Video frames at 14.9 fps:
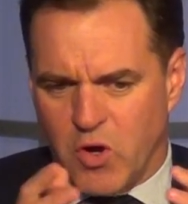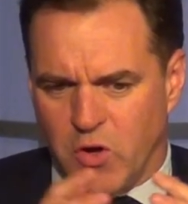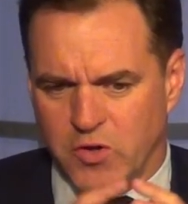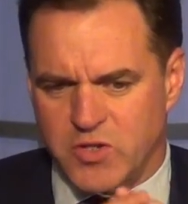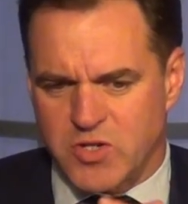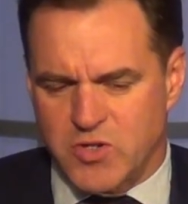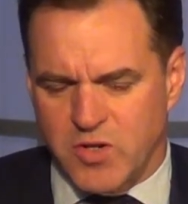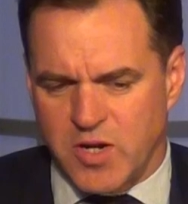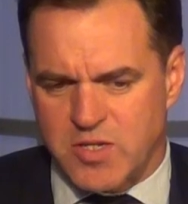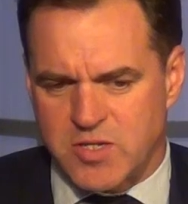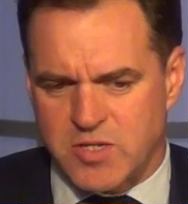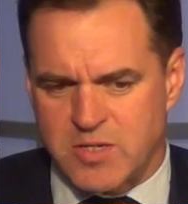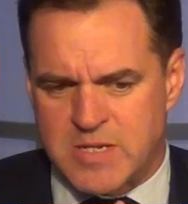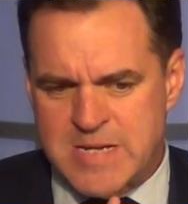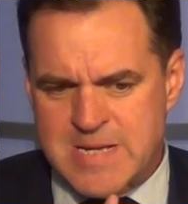on to try
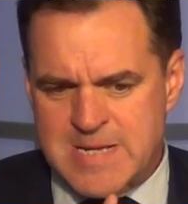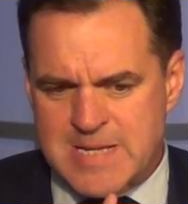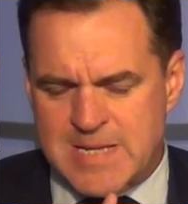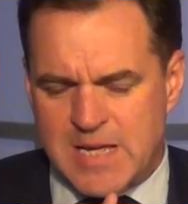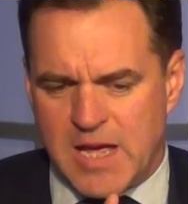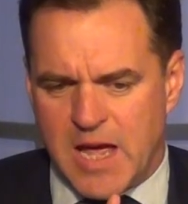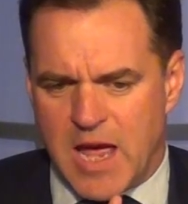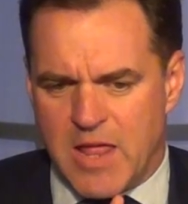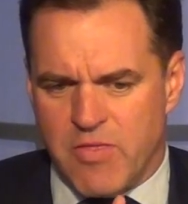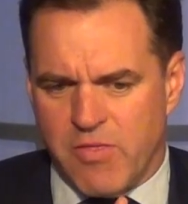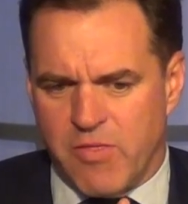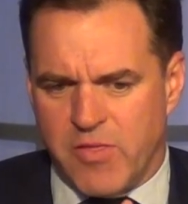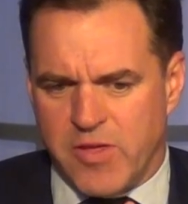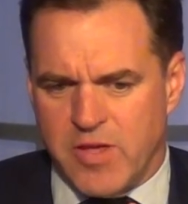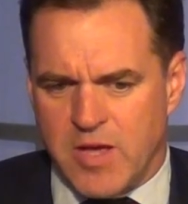to
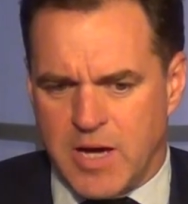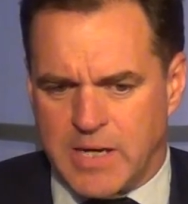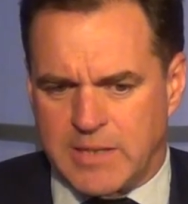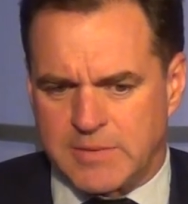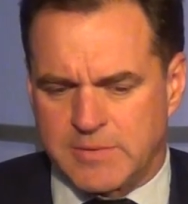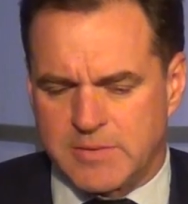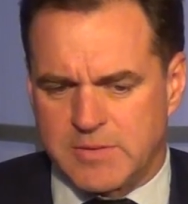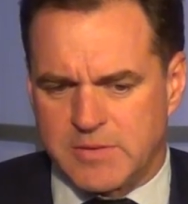end the uh,